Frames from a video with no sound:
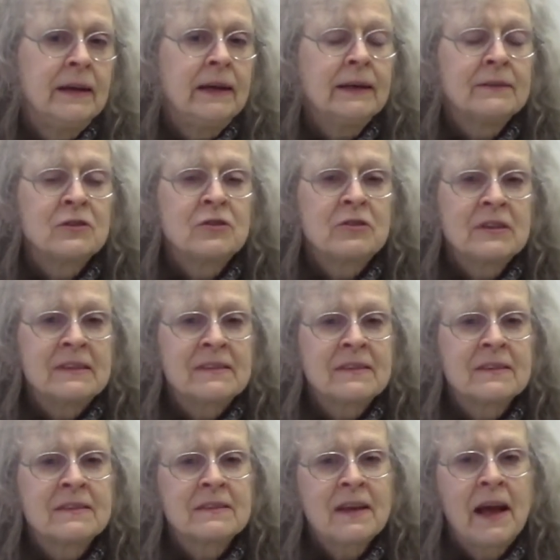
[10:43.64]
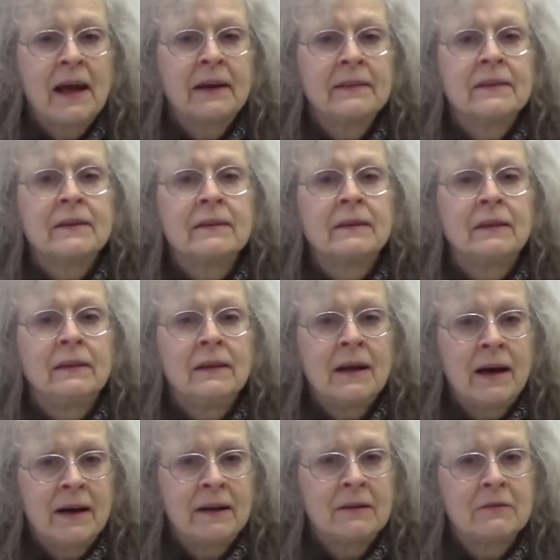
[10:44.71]
and Jesus had the
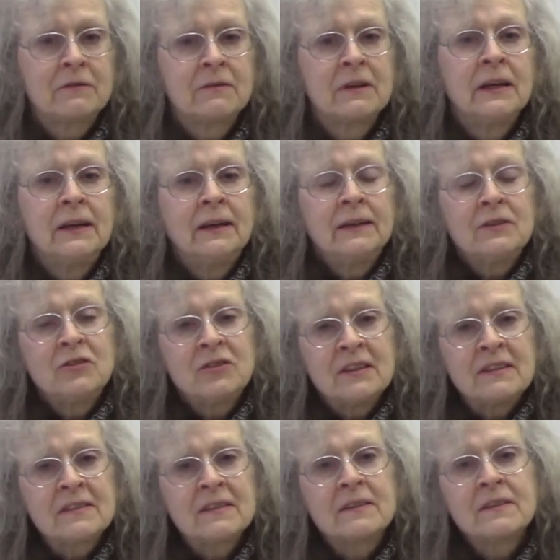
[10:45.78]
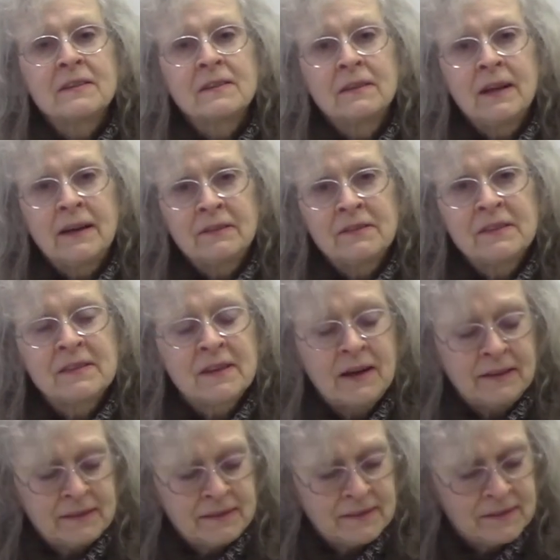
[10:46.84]
love. Jesus loves
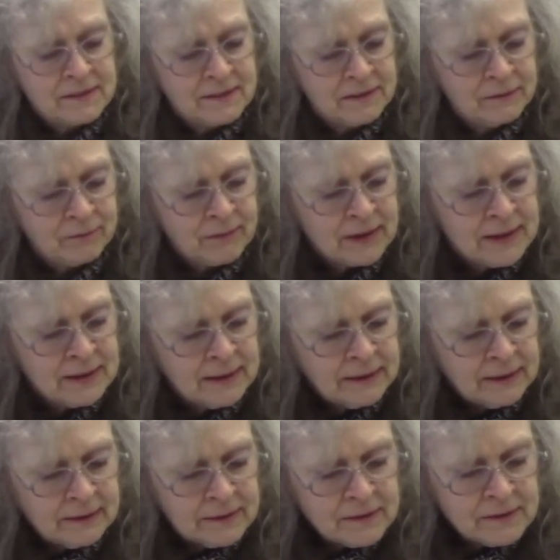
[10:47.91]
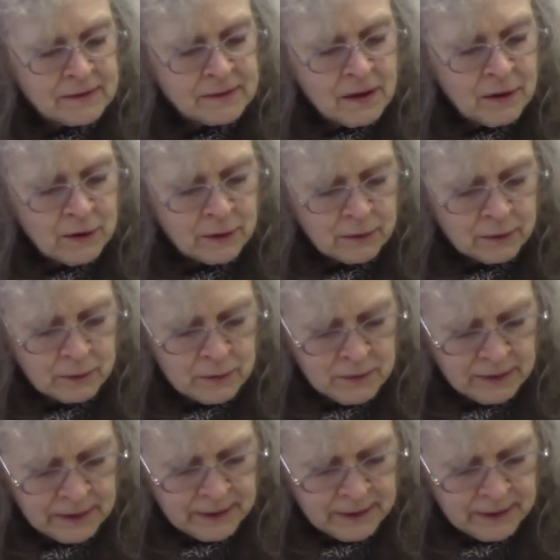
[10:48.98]
us. So